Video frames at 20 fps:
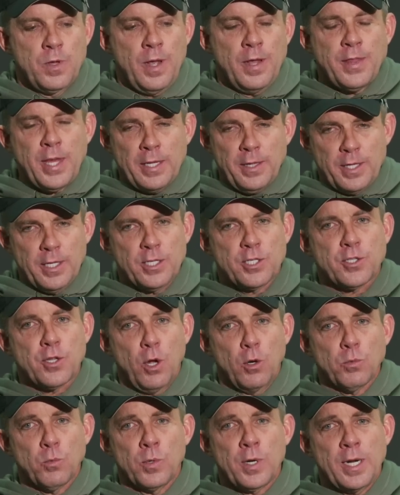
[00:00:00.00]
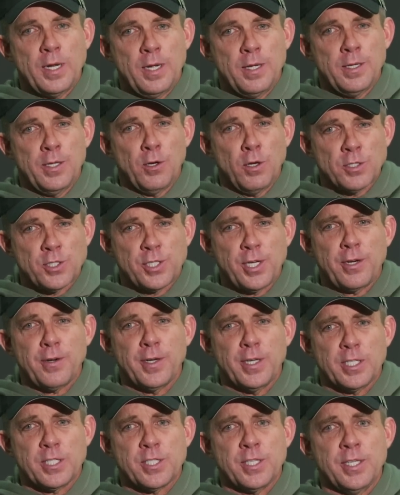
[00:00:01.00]
think this, though, in all
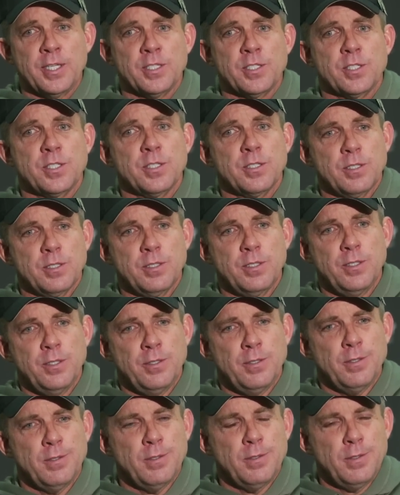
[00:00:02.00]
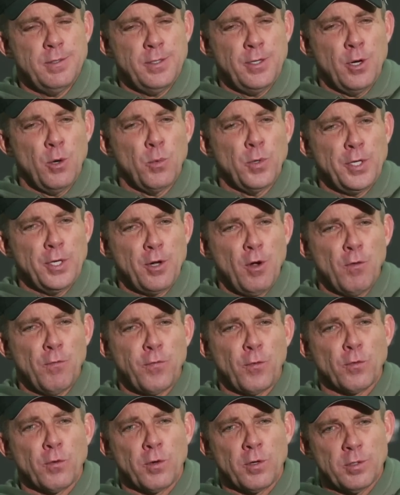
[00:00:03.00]
seriousness, you know, when you go
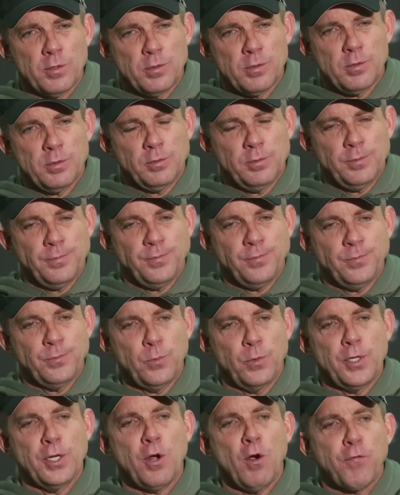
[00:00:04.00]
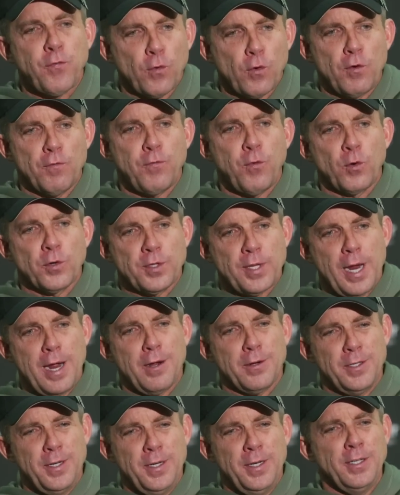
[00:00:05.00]
for it on fourth
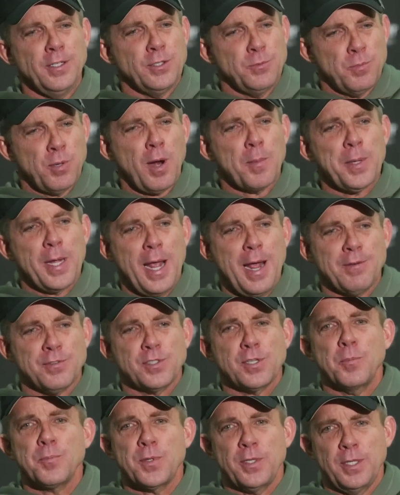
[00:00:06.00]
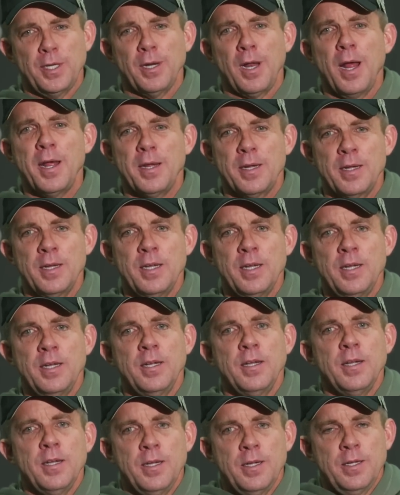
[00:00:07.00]
down, you probably have something you like
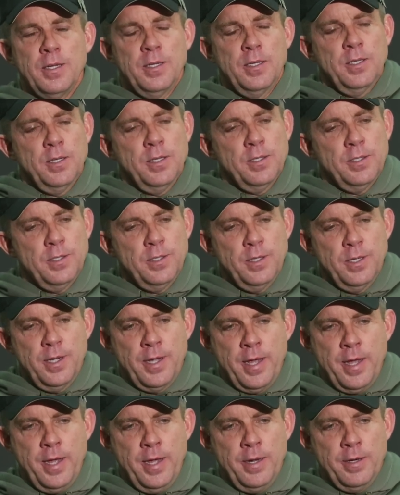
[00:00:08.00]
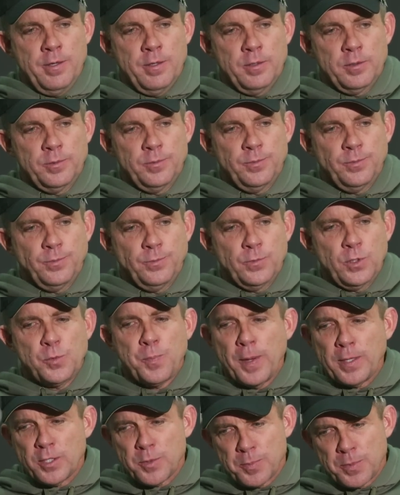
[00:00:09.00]
and
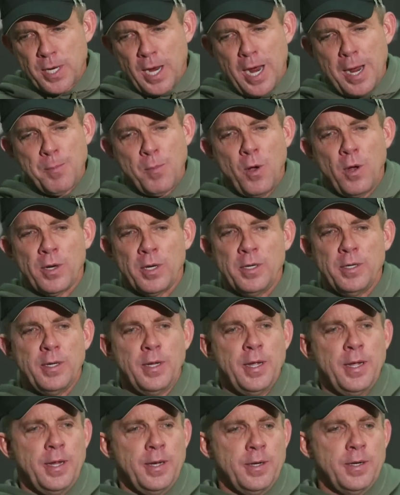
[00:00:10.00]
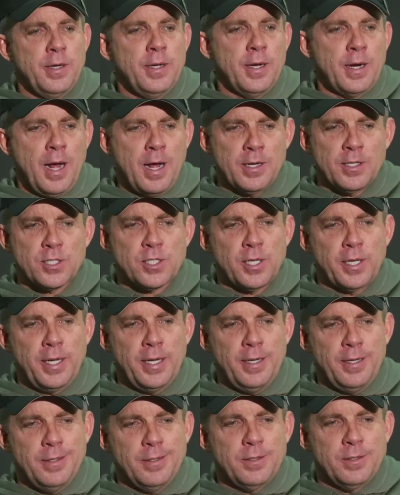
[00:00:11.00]
spend some time on it. And
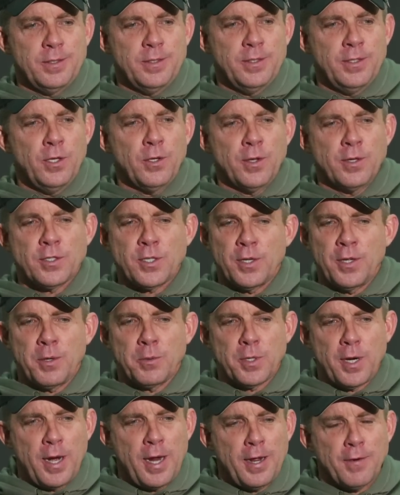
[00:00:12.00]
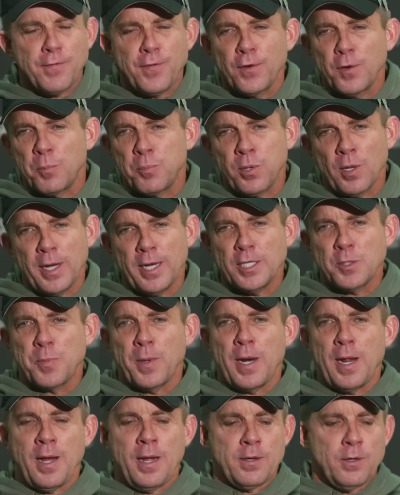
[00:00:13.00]
honestly, you know, there were a handful of plays,
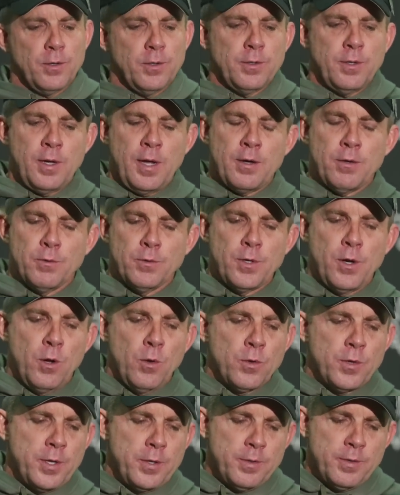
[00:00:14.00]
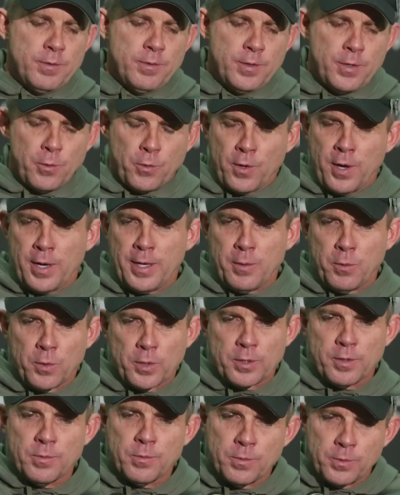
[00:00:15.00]
but I don't know that there were any
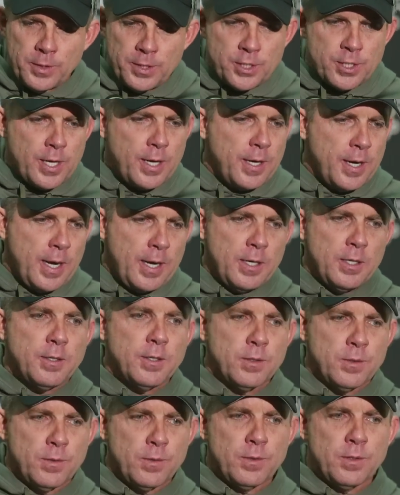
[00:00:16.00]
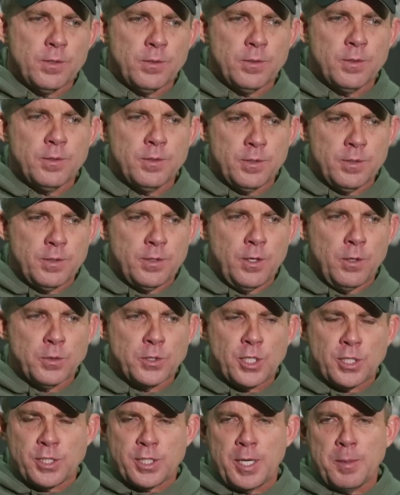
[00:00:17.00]
where we said, hey, you know,
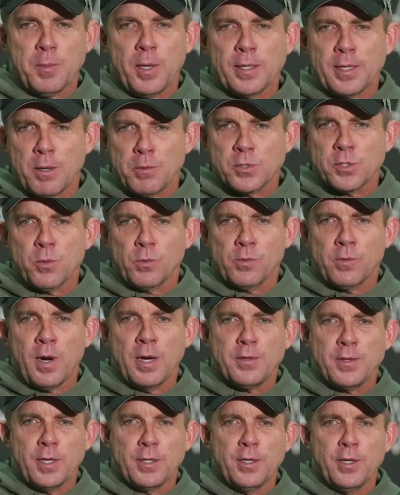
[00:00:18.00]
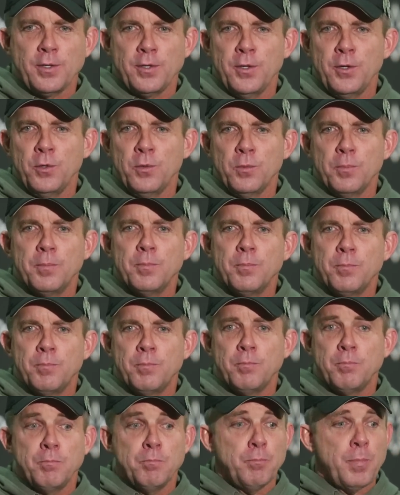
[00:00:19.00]
it just seemed like that was the right thing to do
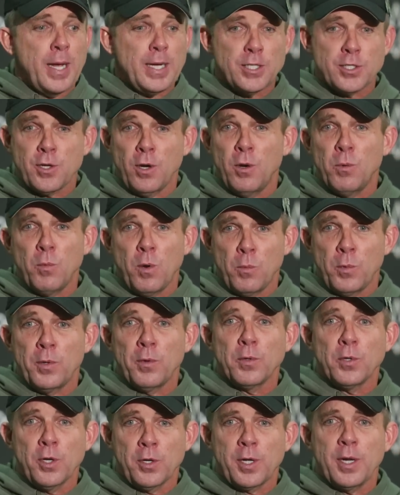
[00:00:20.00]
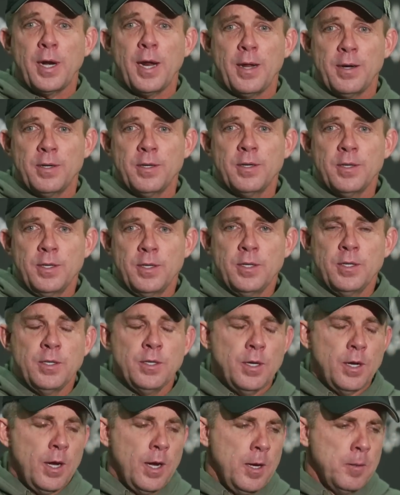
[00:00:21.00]
based on what we were looking at.
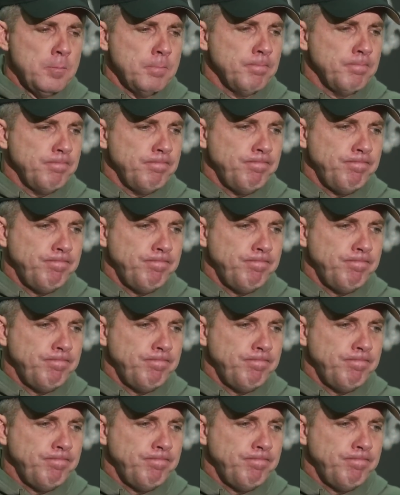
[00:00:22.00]
But